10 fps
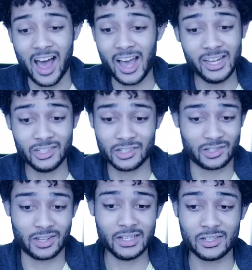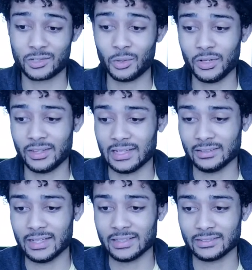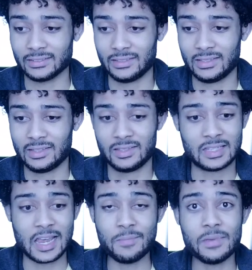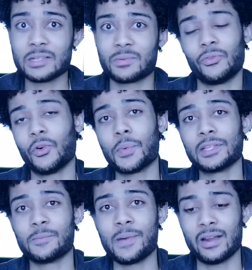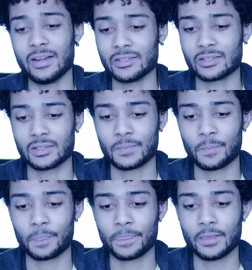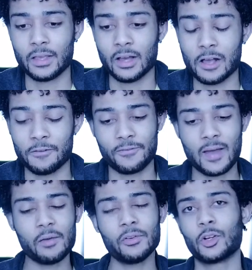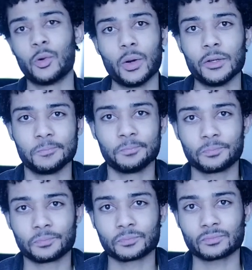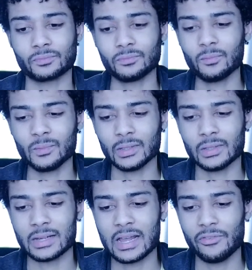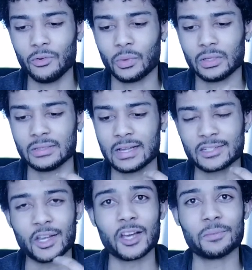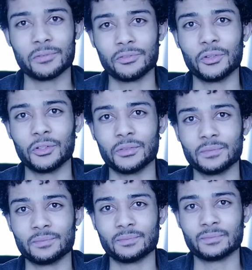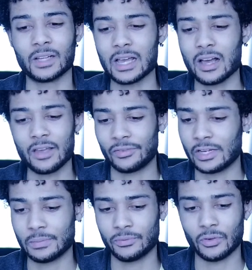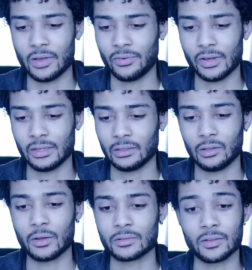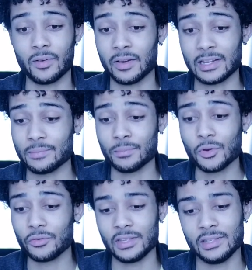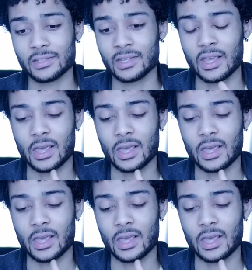I just thought of that. Like 10 minutes before I went to bed, I found a quote that everyone has heard before. I've heard it before. I've heard it loads. I've heard it in movies.